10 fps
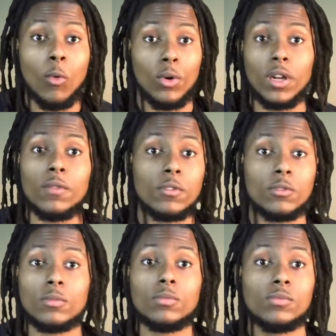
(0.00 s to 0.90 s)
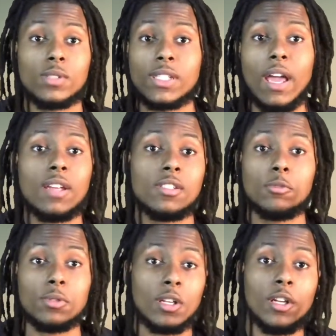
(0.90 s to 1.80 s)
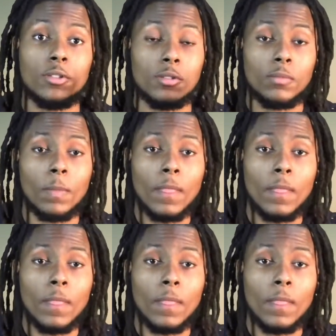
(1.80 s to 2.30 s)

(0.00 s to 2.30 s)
whatever status it was under.